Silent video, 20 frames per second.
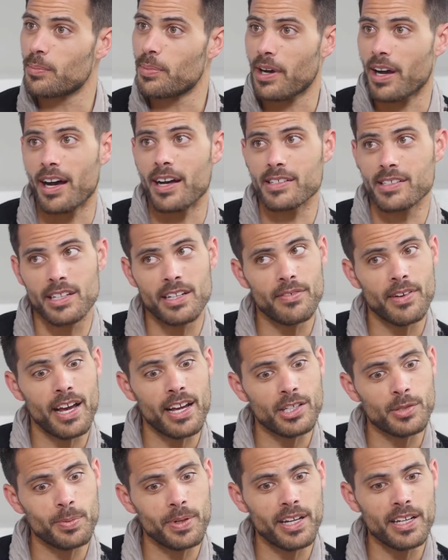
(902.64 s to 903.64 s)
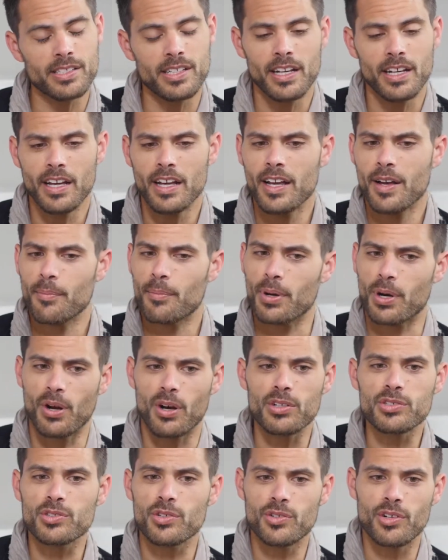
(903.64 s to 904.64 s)
positive aspect, but
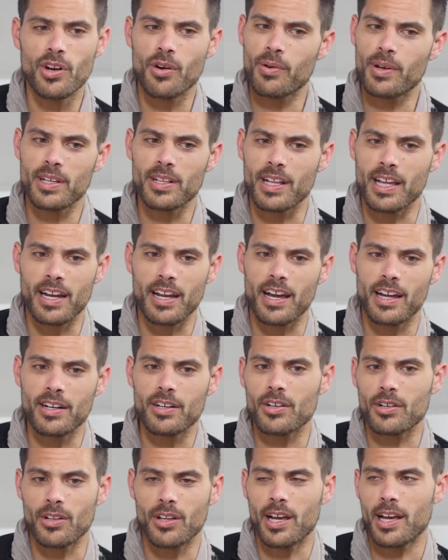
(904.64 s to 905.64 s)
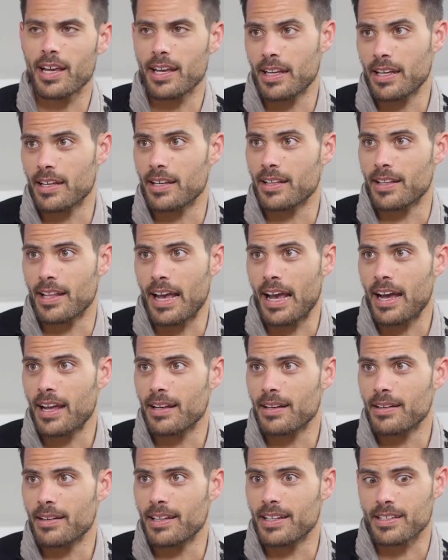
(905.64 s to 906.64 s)
also knowing that underlying in that
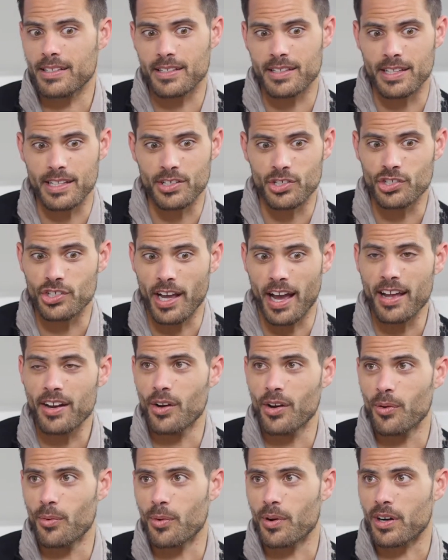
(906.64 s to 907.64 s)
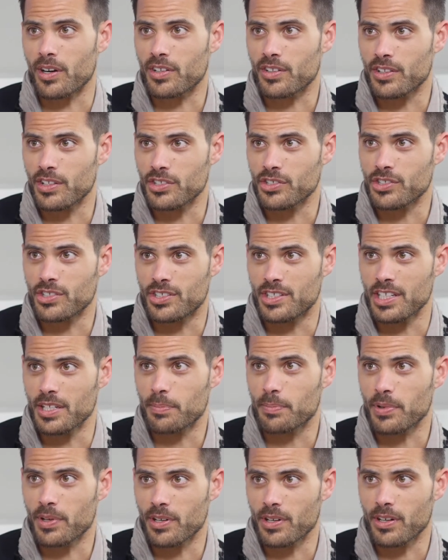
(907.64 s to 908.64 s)
is this shadow work, this
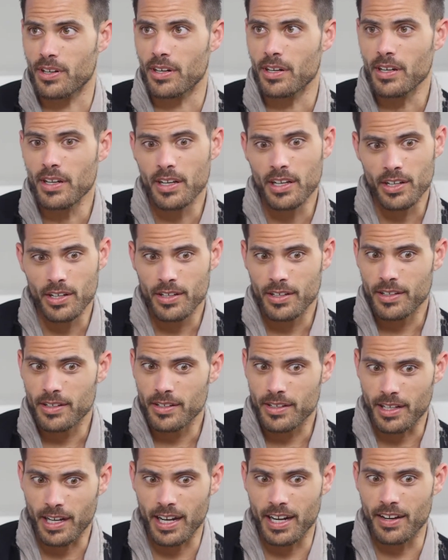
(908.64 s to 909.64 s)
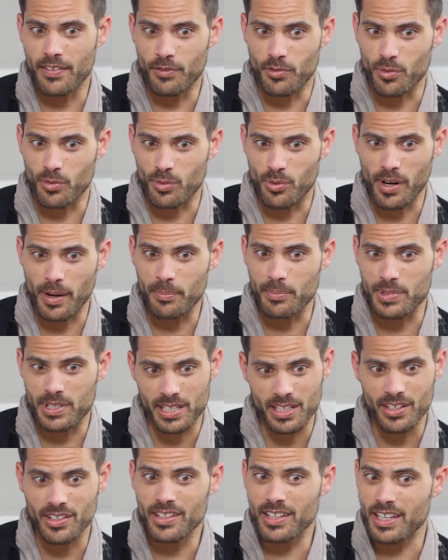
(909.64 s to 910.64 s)
deeper kind of
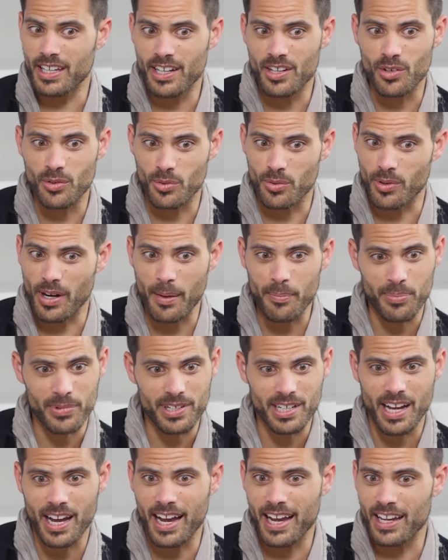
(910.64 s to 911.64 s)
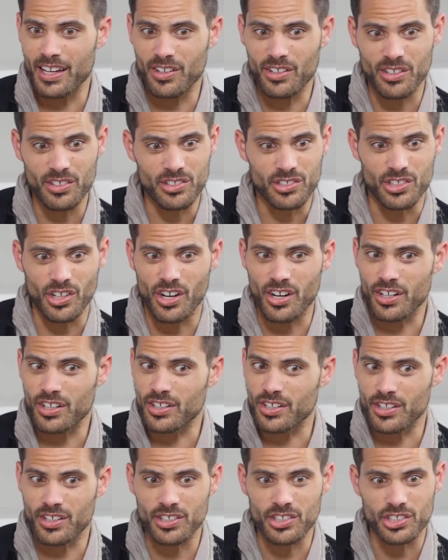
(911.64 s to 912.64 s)
reptilian, reptile,
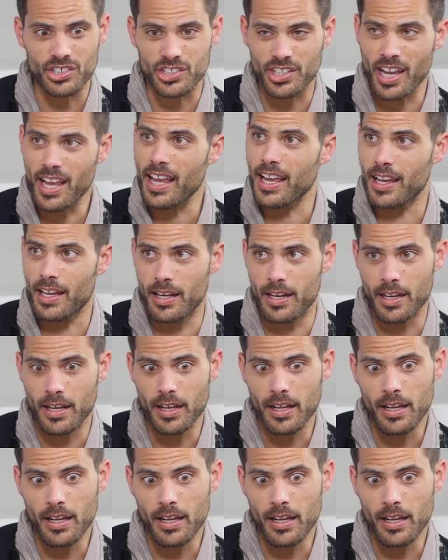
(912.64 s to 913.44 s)
darker shade.